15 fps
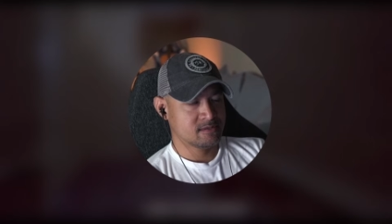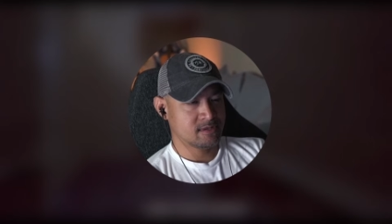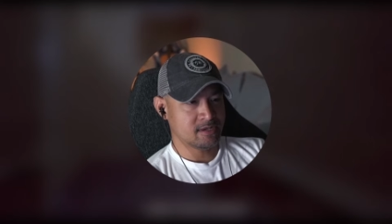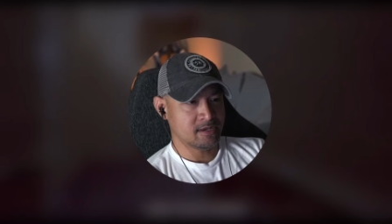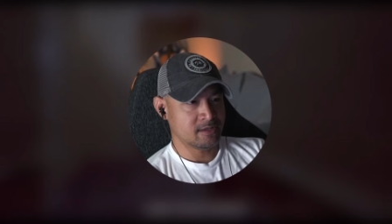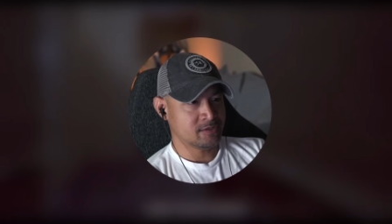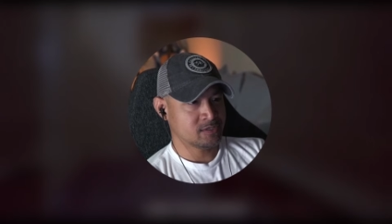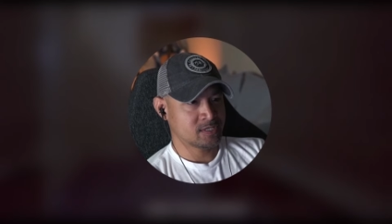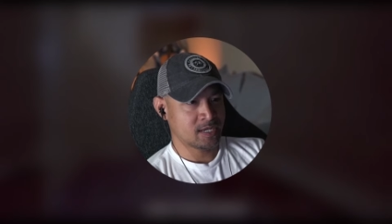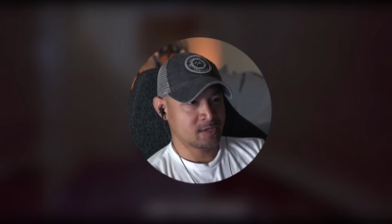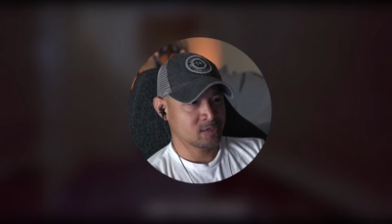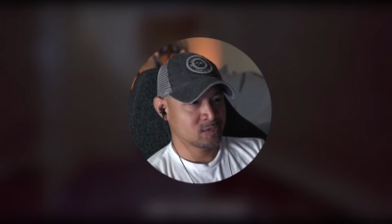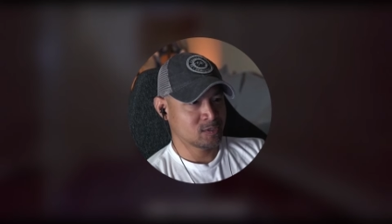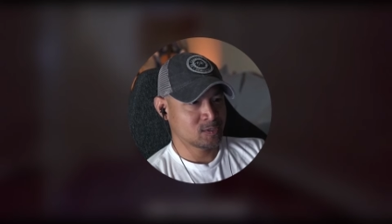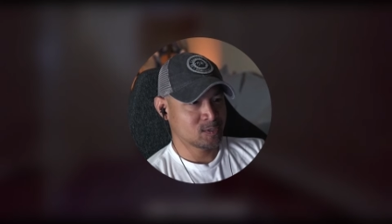God, this
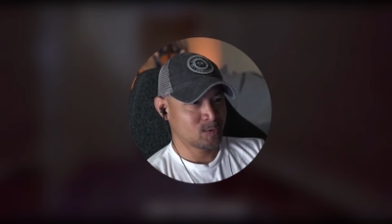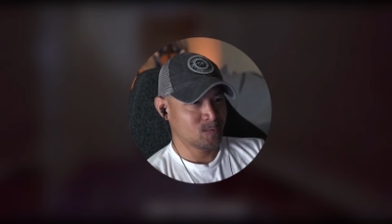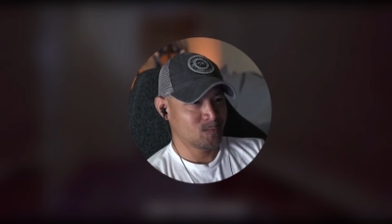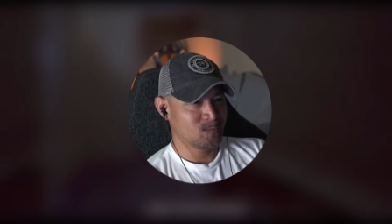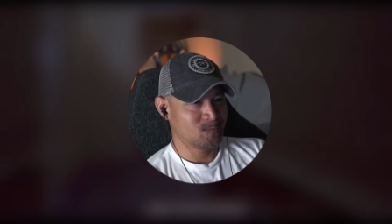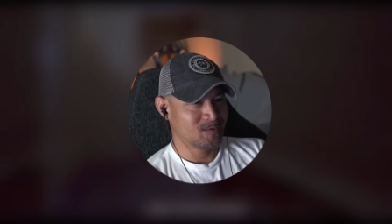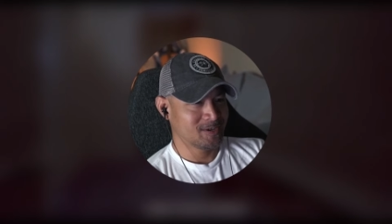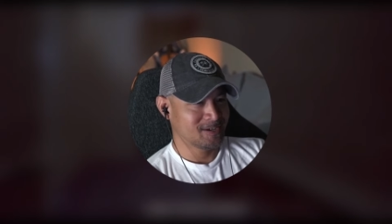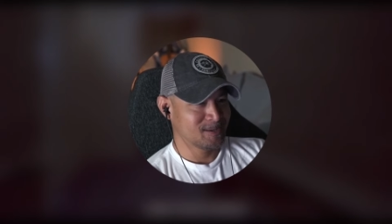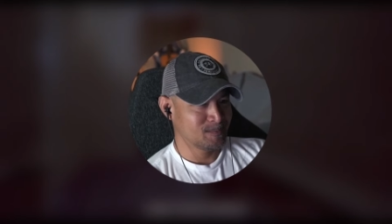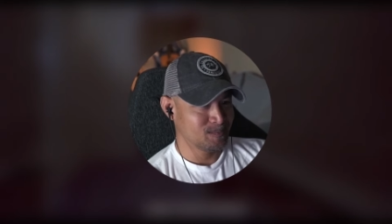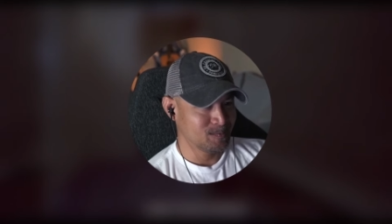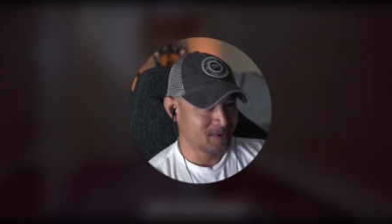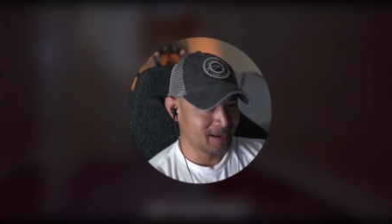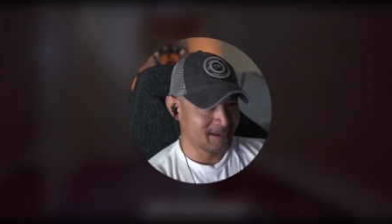house is so
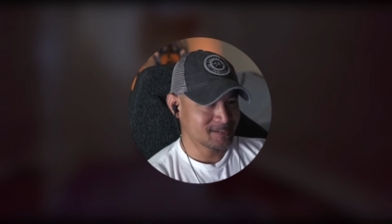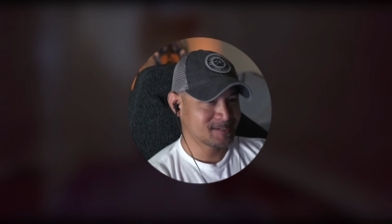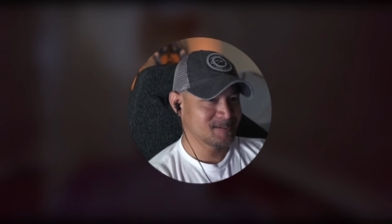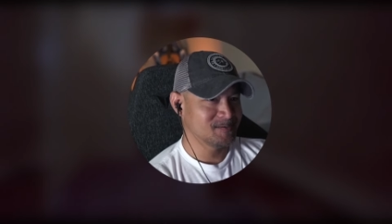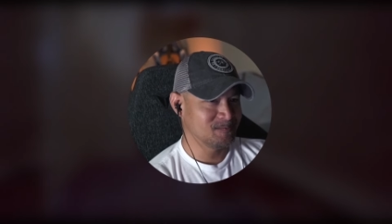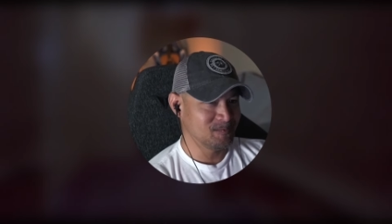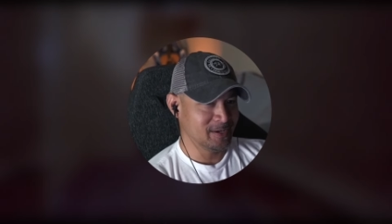freaking massive,